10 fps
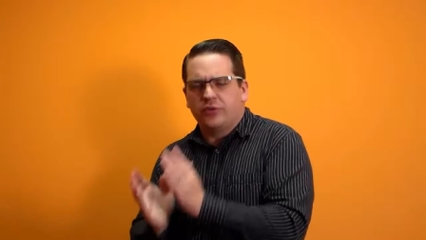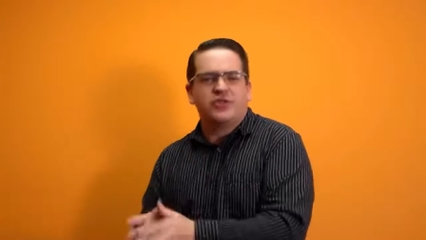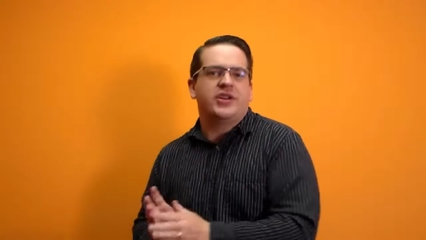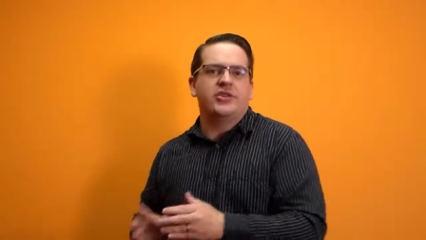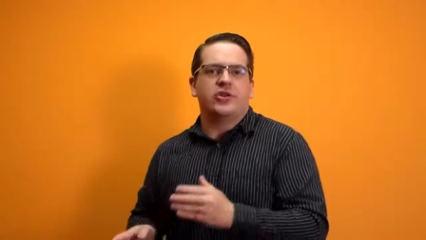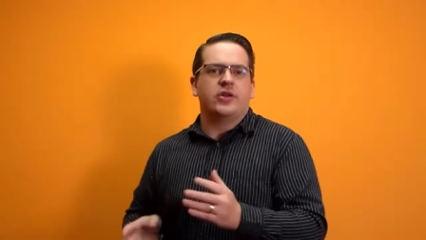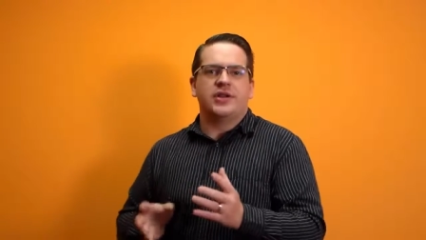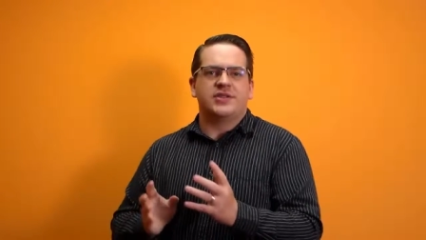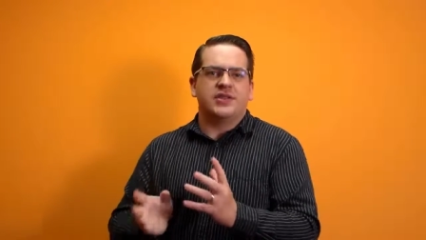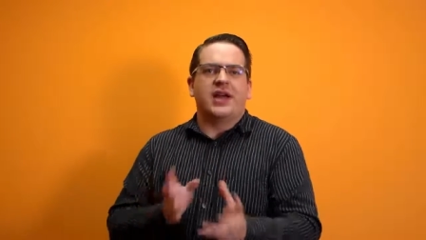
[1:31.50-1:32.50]
procedure
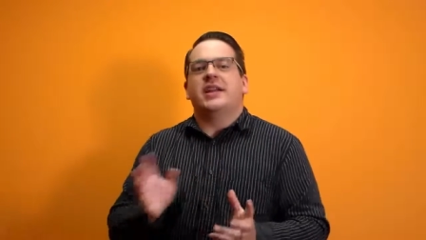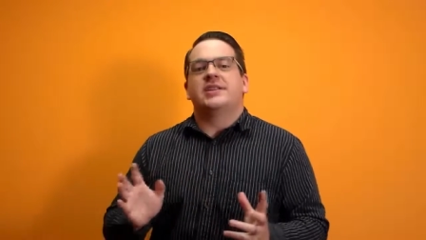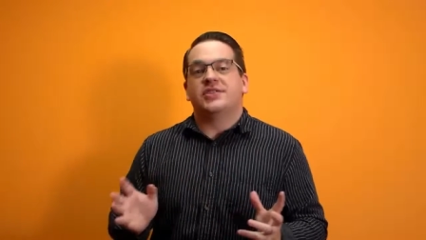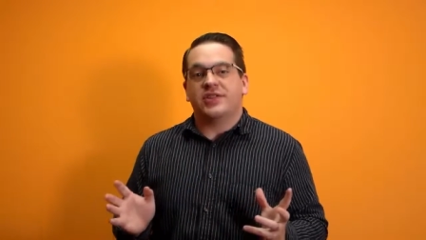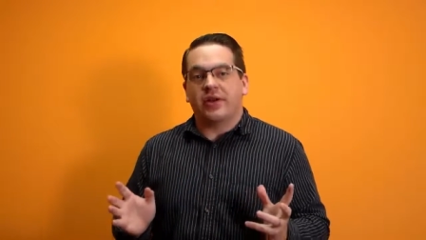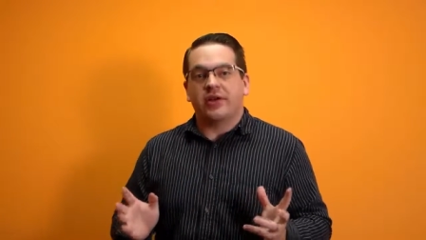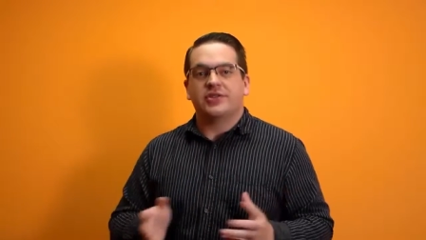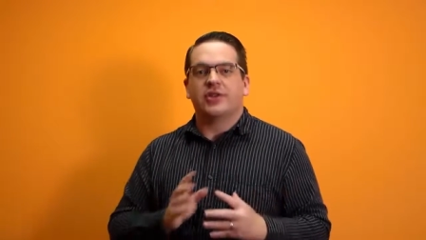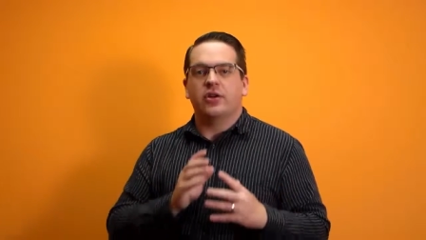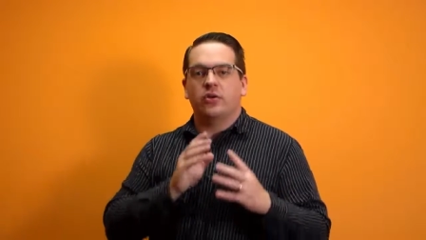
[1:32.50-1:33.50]
is not necessary.
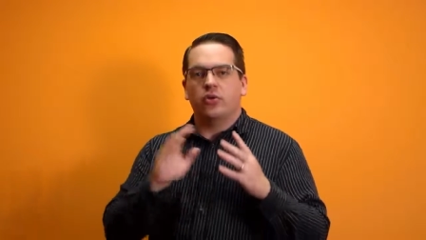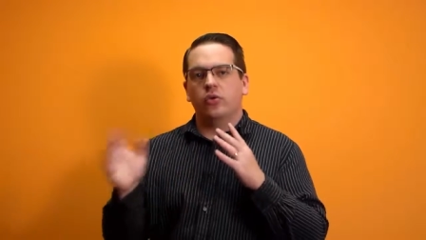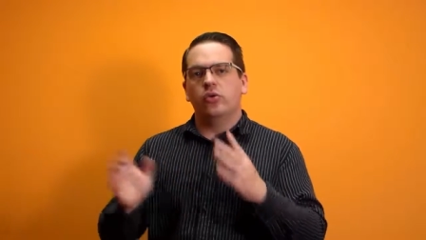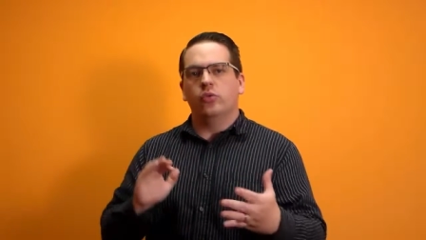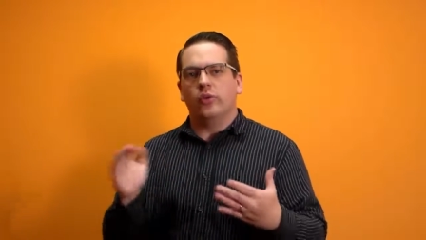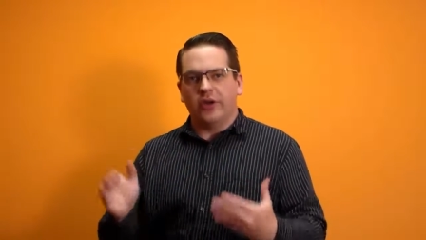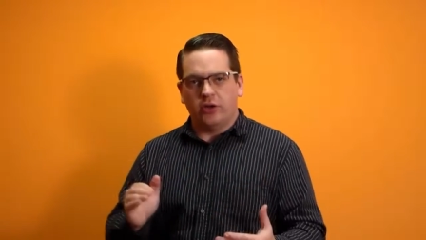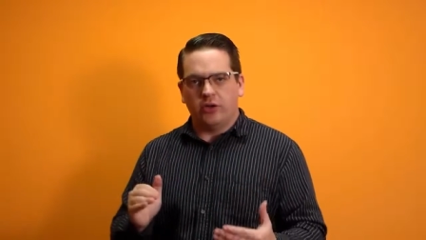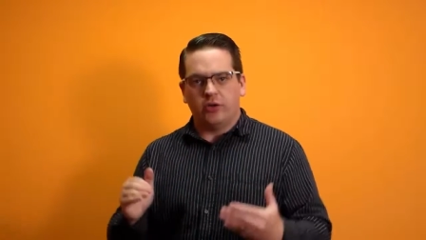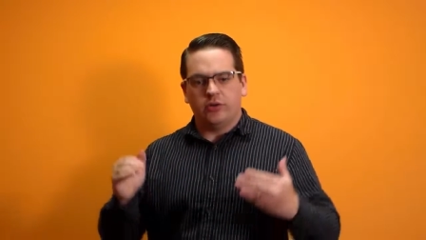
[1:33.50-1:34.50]
So Google
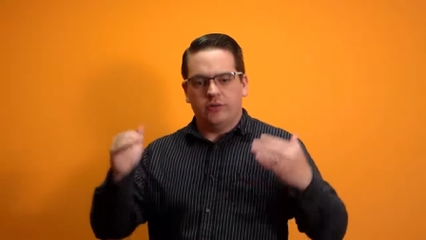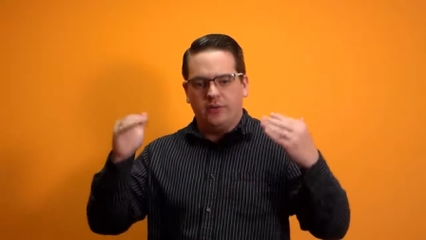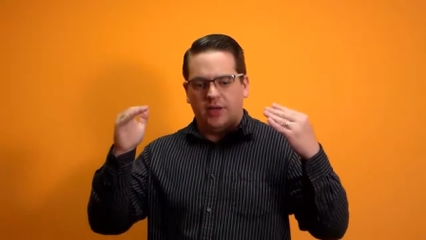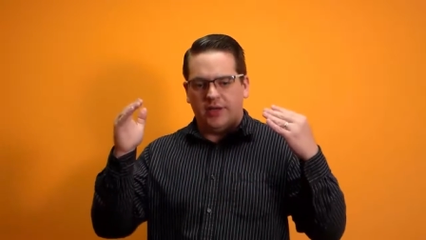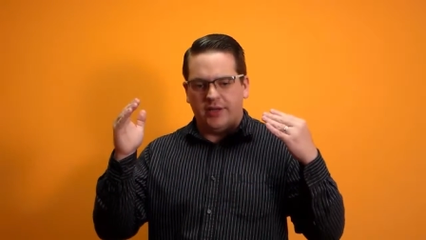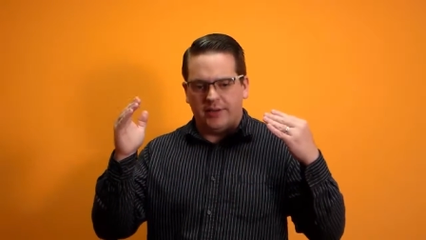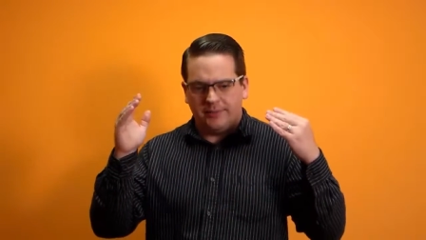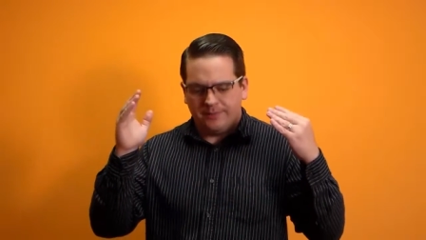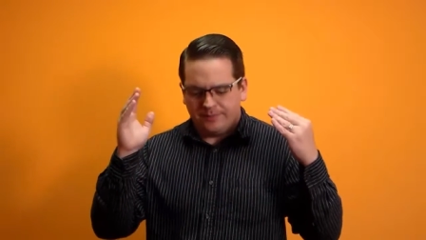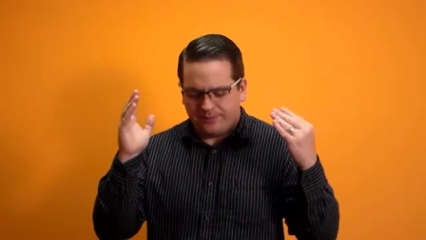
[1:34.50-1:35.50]
will
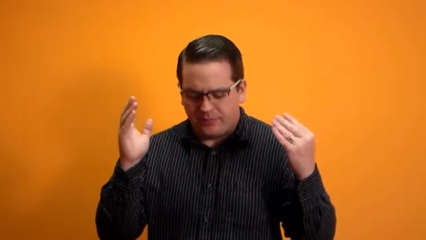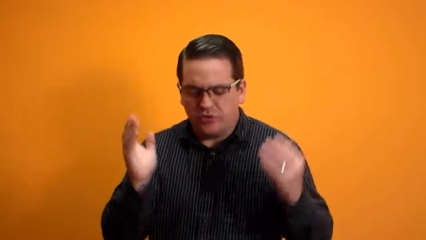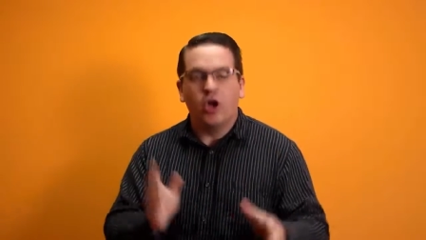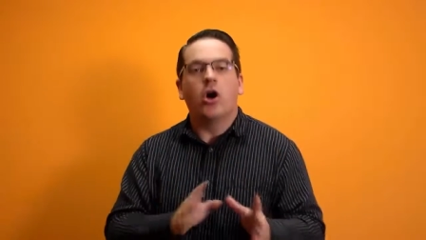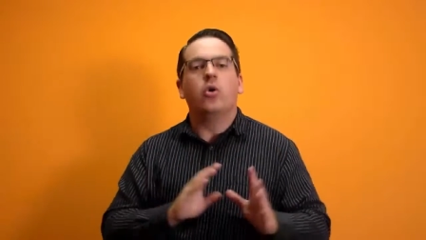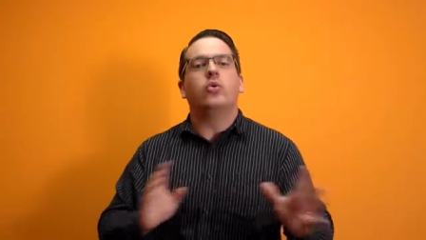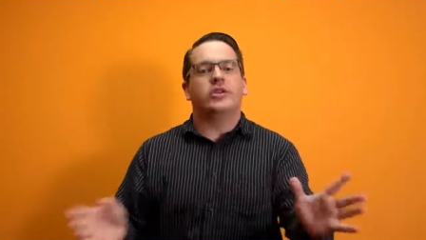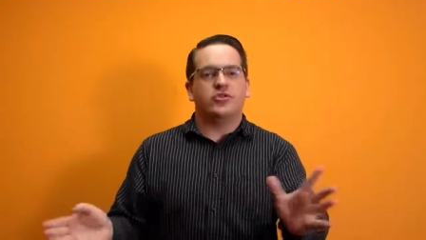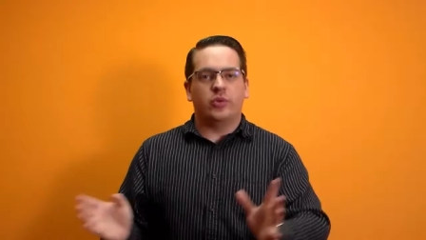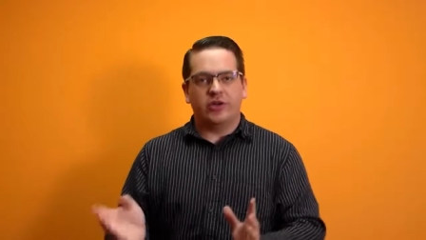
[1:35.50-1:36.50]
know
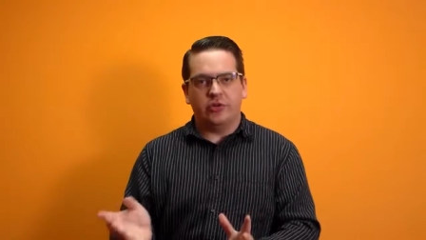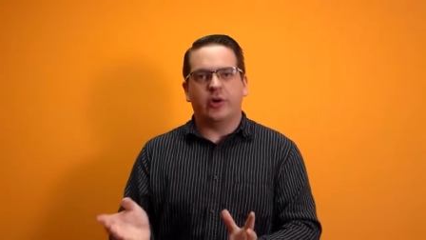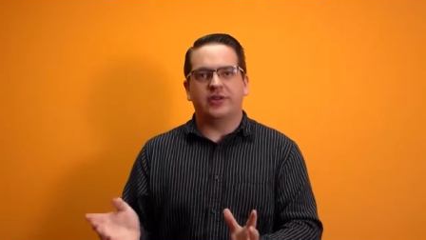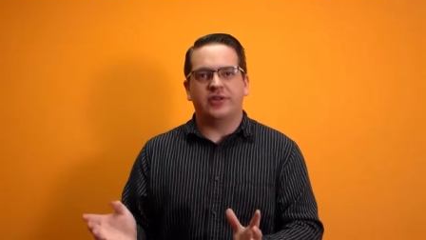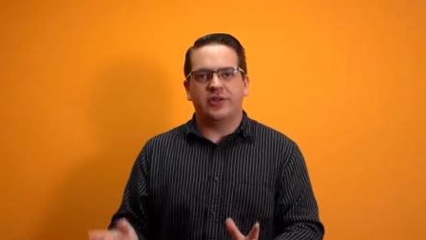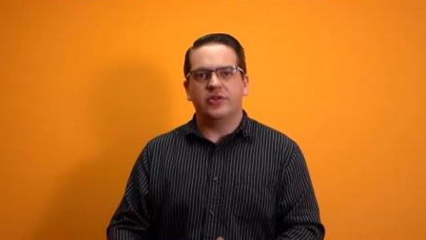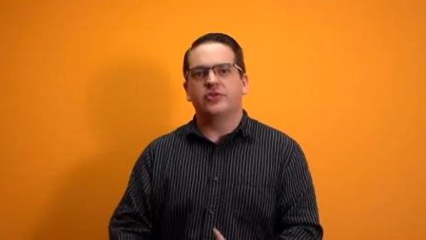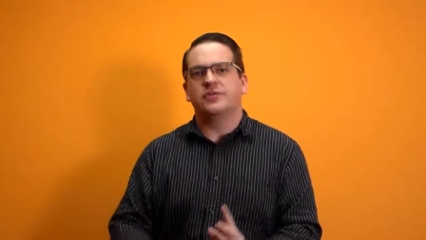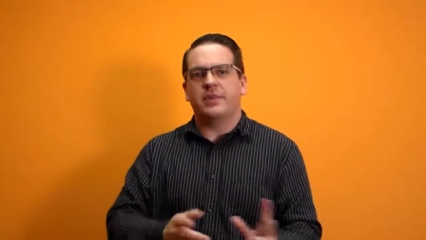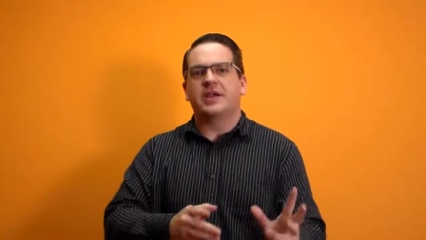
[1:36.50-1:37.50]
which one you want to
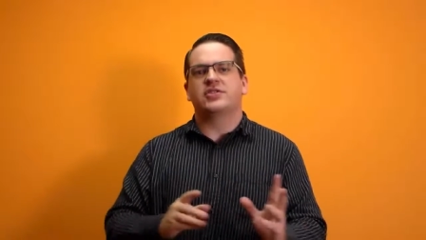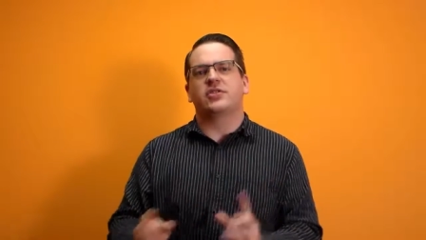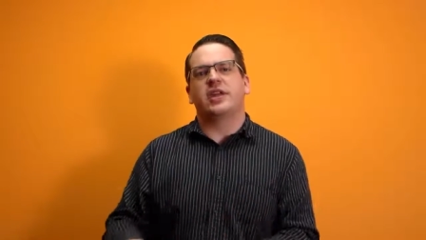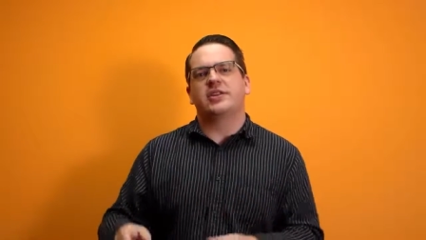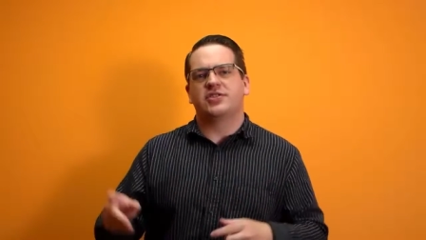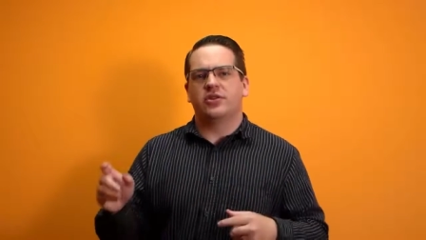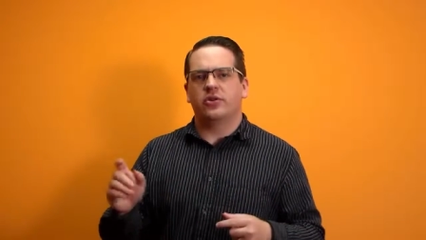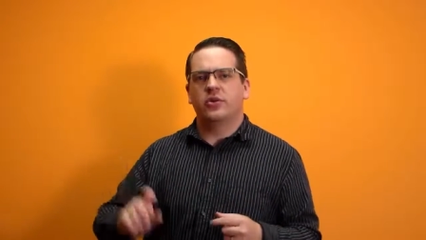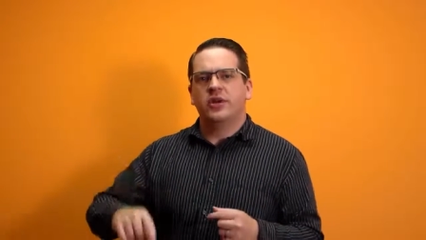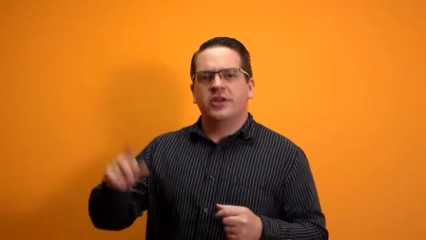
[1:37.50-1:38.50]
use based on that,
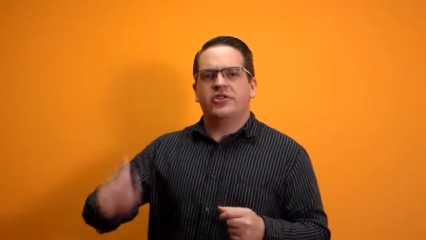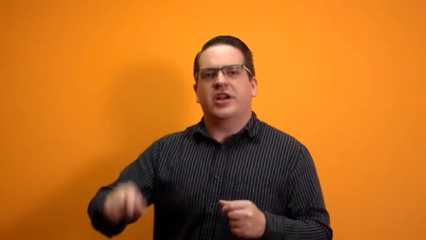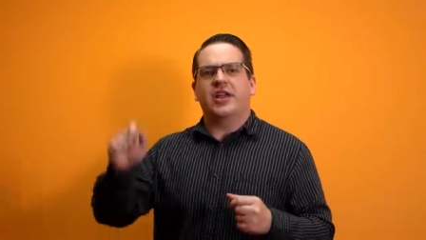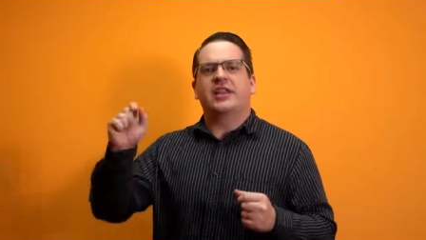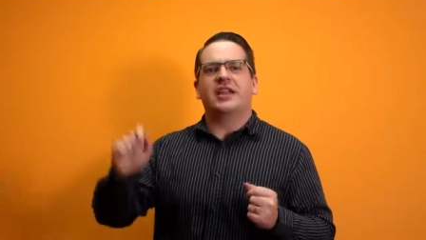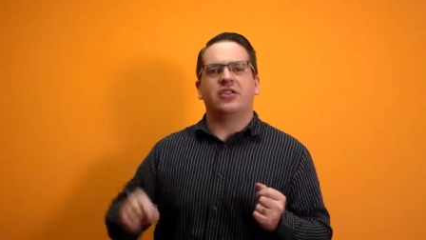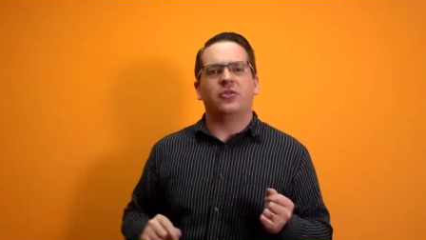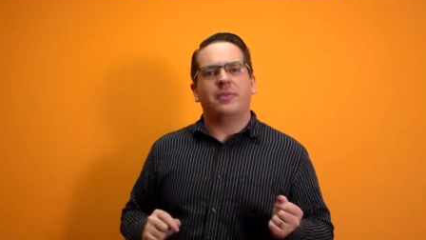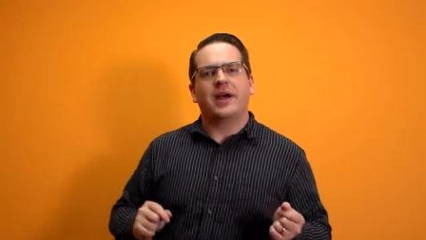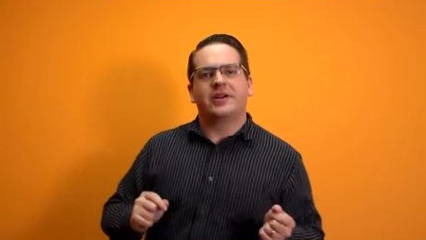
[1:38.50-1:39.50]
so checking that
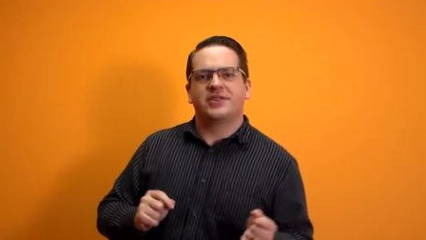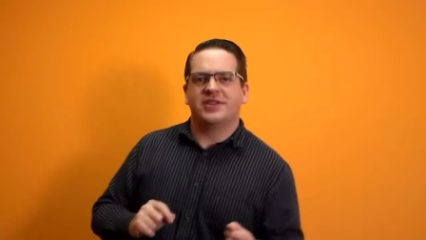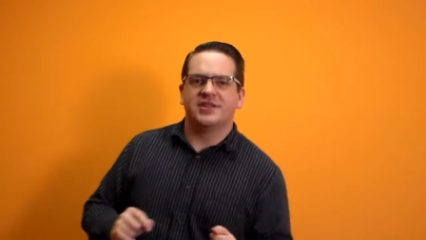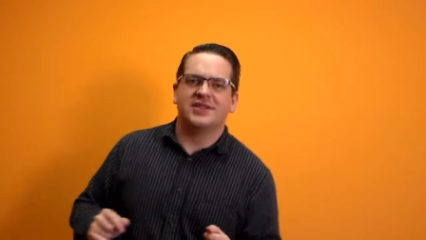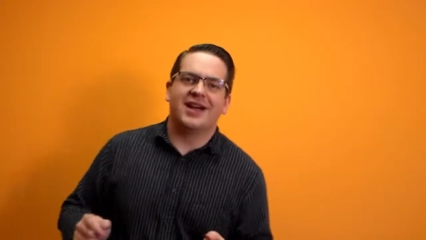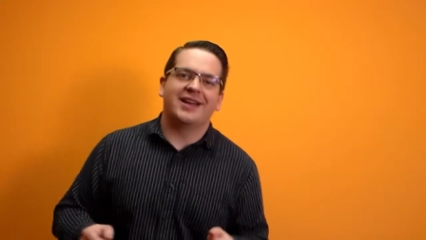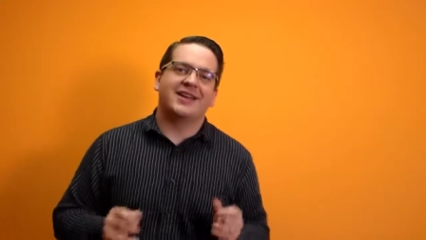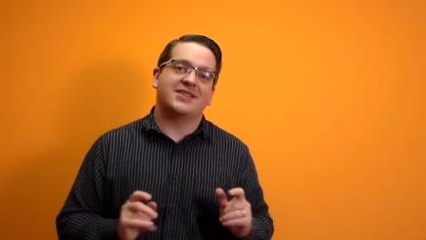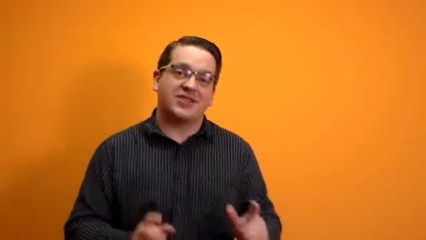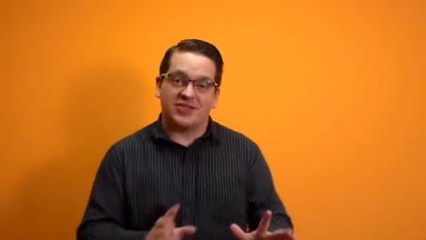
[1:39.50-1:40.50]
little box is not
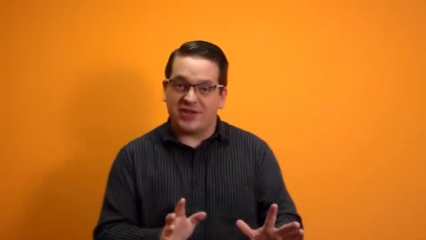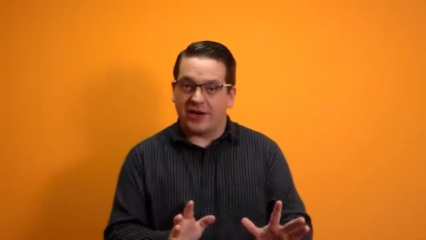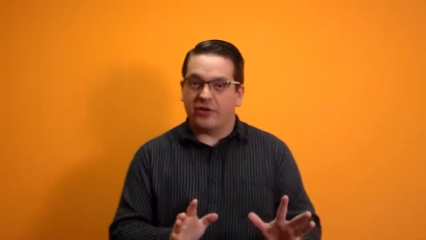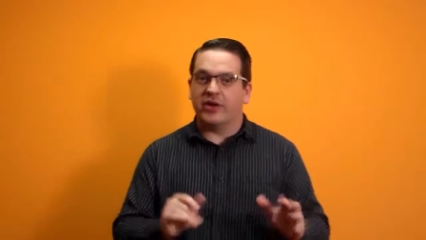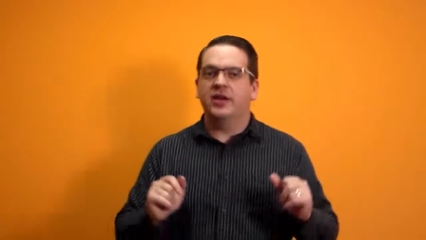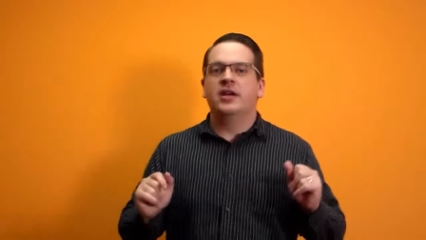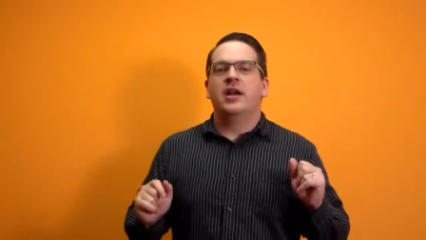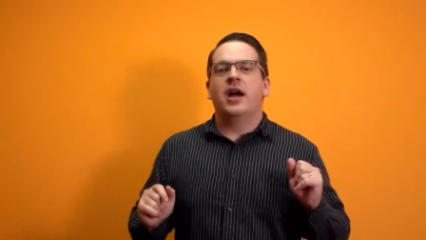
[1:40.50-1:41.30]
necessary.